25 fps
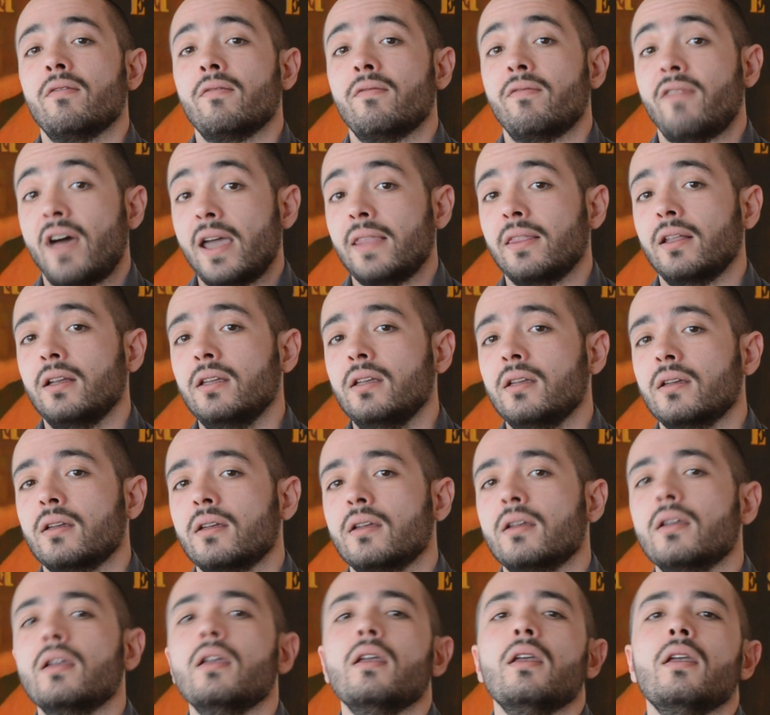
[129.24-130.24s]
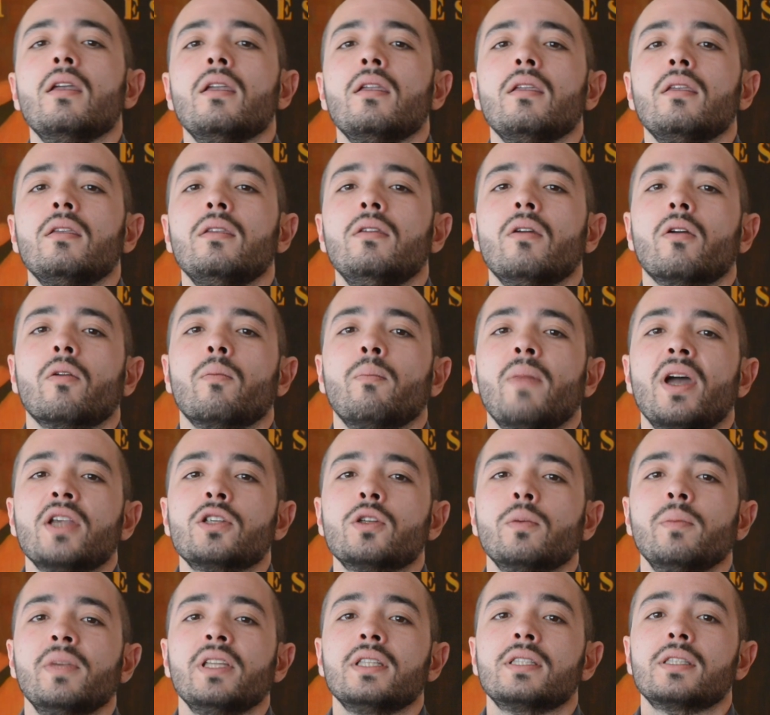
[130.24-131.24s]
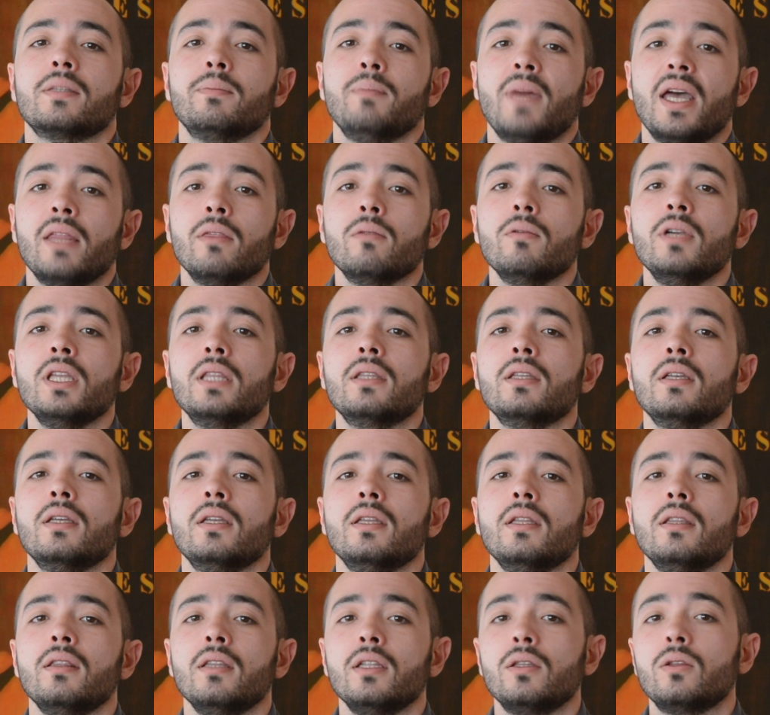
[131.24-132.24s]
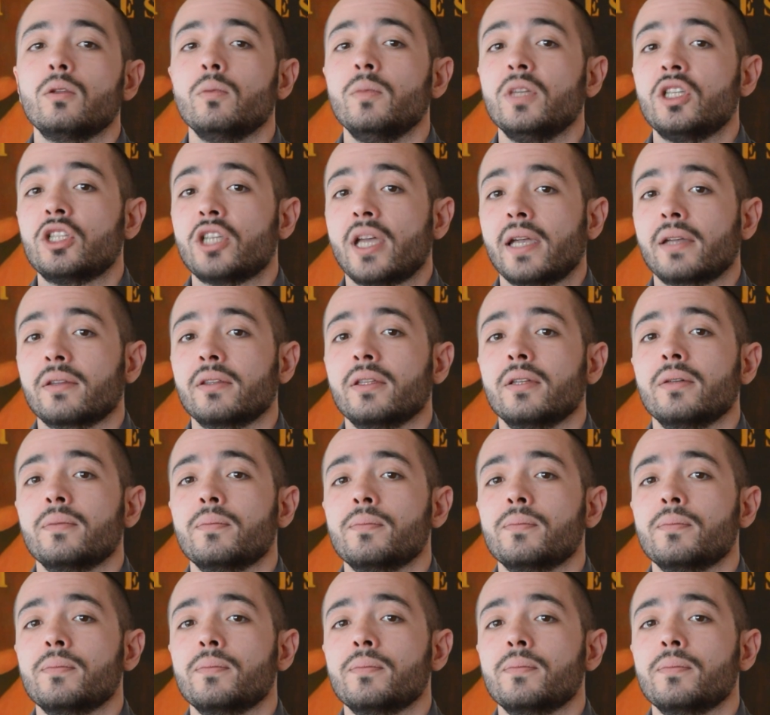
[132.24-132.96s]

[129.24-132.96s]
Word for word: Finally, your measurement's bandwidth needs to be checked.